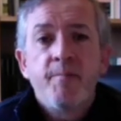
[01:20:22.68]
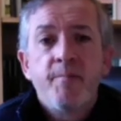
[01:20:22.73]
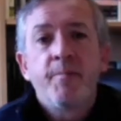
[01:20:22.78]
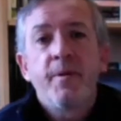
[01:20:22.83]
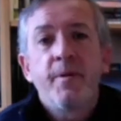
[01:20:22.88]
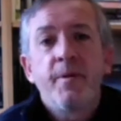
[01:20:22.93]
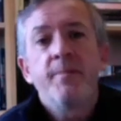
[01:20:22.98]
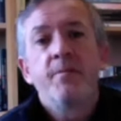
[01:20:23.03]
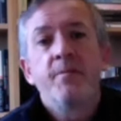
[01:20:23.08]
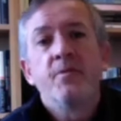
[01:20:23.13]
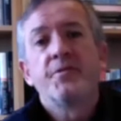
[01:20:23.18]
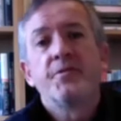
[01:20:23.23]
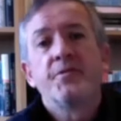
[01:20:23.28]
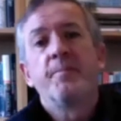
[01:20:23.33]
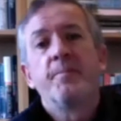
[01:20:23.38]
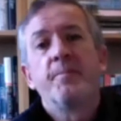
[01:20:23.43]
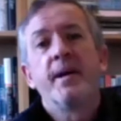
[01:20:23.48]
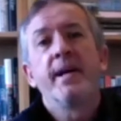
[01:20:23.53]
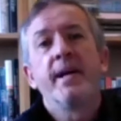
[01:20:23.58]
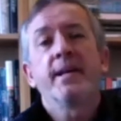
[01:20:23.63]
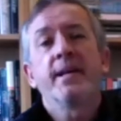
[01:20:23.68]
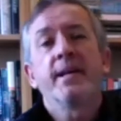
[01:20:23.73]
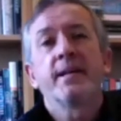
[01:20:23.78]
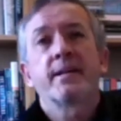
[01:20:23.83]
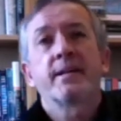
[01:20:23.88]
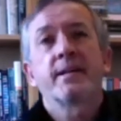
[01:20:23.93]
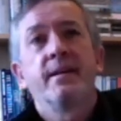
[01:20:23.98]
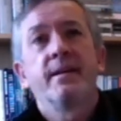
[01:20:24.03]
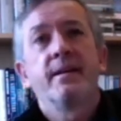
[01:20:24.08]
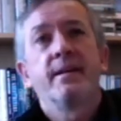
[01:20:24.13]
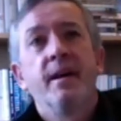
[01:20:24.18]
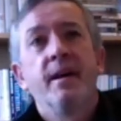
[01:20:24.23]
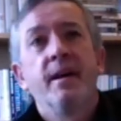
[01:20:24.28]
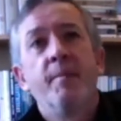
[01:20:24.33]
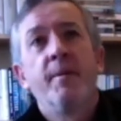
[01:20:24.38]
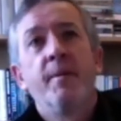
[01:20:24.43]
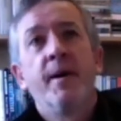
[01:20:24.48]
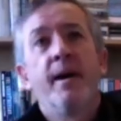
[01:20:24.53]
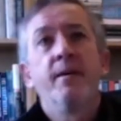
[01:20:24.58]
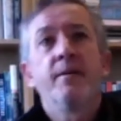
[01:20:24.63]
people debate
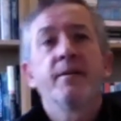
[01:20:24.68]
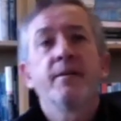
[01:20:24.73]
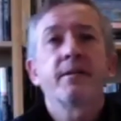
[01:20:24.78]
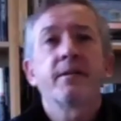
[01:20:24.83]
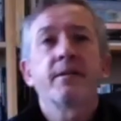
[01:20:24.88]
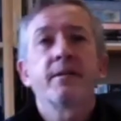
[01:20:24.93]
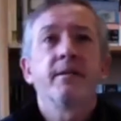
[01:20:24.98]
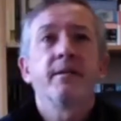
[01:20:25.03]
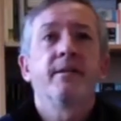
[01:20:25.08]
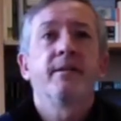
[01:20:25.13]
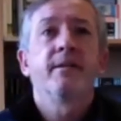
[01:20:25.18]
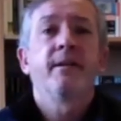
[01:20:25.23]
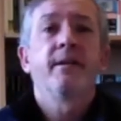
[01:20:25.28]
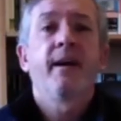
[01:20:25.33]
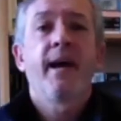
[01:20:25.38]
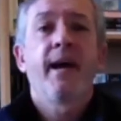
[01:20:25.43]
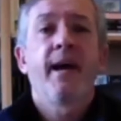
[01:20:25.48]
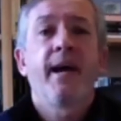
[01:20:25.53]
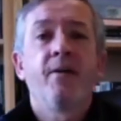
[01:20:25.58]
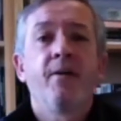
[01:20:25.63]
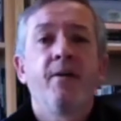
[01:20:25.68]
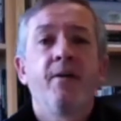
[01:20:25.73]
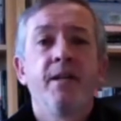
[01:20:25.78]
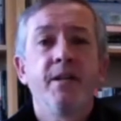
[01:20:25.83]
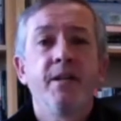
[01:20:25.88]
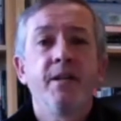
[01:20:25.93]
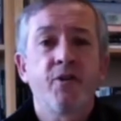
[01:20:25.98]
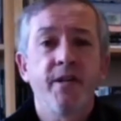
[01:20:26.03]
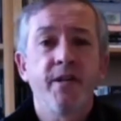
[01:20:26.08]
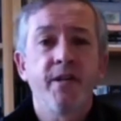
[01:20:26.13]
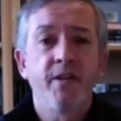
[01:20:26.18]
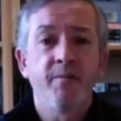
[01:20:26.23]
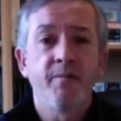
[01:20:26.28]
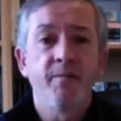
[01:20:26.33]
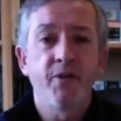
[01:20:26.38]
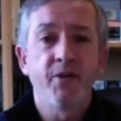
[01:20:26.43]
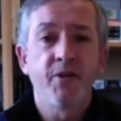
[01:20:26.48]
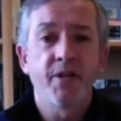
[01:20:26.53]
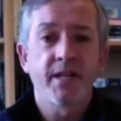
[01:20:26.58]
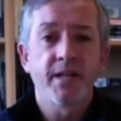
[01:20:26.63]
about how literally the
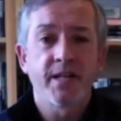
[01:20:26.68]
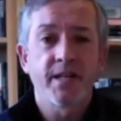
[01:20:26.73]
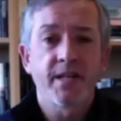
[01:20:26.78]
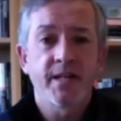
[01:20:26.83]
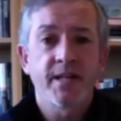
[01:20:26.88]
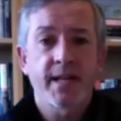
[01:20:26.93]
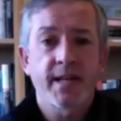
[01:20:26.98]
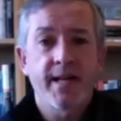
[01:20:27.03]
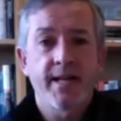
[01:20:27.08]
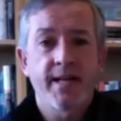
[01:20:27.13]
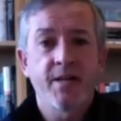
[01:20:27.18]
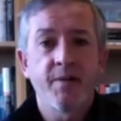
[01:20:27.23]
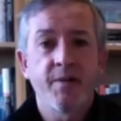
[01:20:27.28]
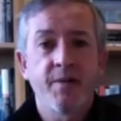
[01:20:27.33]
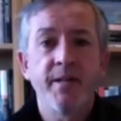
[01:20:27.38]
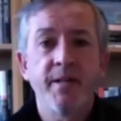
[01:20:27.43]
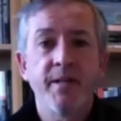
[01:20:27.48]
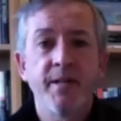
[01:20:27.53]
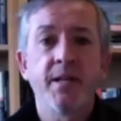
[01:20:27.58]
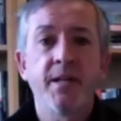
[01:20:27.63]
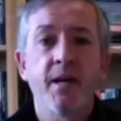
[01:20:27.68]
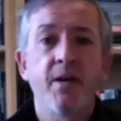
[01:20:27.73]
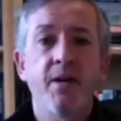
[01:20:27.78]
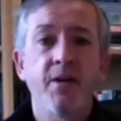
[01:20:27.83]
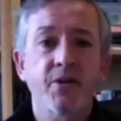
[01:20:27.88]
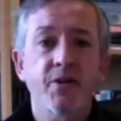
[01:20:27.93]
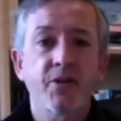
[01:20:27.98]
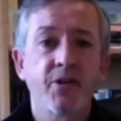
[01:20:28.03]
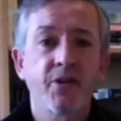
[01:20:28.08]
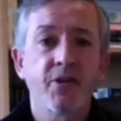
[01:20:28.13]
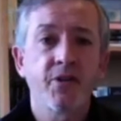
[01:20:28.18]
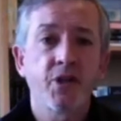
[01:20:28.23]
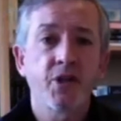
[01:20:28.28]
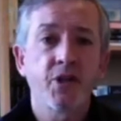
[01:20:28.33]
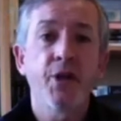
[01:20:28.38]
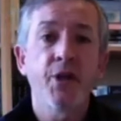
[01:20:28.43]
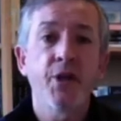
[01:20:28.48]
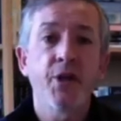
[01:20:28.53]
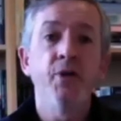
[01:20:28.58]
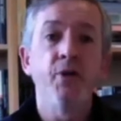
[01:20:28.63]
music is intended to be danced
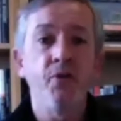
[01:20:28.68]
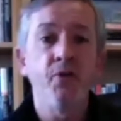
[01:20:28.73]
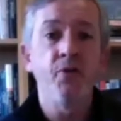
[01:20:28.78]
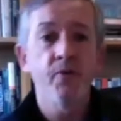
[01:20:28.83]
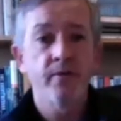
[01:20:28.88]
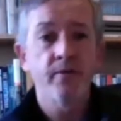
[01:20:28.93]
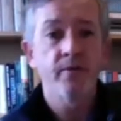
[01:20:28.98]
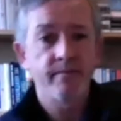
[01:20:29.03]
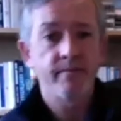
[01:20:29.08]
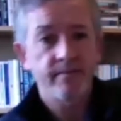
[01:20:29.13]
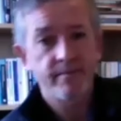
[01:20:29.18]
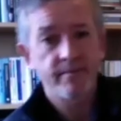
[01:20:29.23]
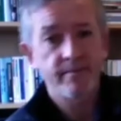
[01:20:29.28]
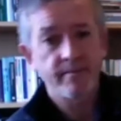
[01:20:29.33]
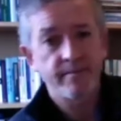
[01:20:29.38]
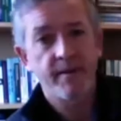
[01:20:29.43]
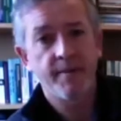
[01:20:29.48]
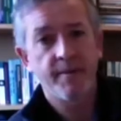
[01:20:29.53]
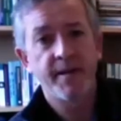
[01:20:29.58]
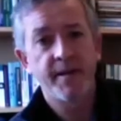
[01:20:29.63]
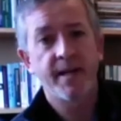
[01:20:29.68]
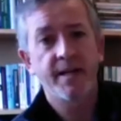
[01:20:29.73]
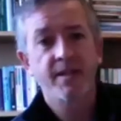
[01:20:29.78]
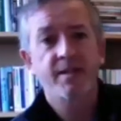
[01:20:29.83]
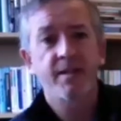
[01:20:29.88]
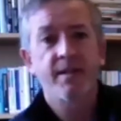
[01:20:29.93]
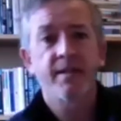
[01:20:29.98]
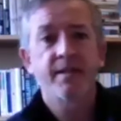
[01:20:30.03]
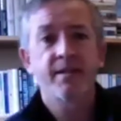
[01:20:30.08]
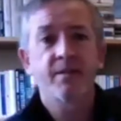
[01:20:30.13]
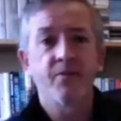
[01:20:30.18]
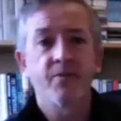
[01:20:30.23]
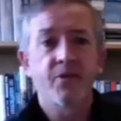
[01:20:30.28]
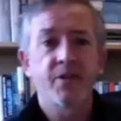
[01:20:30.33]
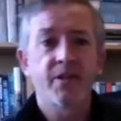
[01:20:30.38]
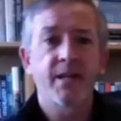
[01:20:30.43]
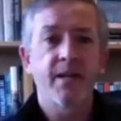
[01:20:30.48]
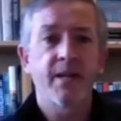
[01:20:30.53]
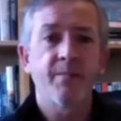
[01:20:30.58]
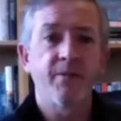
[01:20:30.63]
to I mean, that's a sort
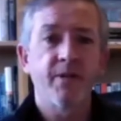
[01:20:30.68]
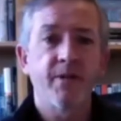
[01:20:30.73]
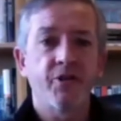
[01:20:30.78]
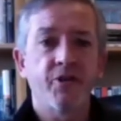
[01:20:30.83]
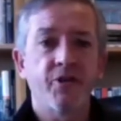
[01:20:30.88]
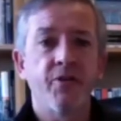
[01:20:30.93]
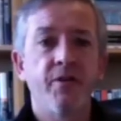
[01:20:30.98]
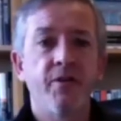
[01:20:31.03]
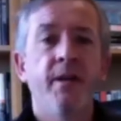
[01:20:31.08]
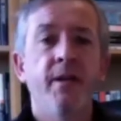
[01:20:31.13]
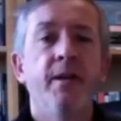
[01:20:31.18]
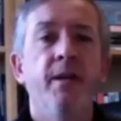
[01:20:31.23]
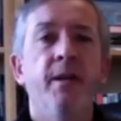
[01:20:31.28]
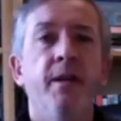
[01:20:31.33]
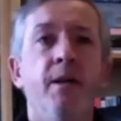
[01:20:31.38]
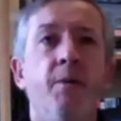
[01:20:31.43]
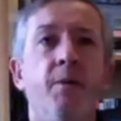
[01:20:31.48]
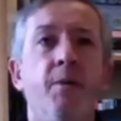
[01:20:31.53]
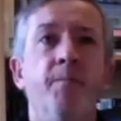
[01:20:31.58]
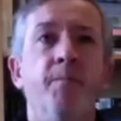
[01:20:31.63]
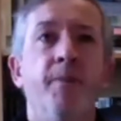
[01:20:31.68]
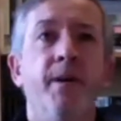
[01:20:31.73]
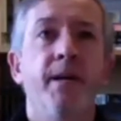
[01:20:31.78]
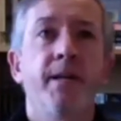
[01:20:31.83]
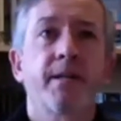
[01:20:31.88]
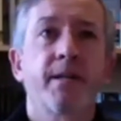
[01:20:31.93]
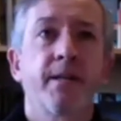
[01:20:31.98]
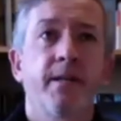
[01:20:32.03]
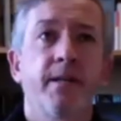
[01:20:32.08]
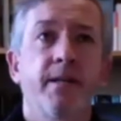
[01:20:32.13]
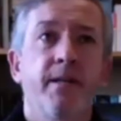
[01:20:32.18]
of separate issue. But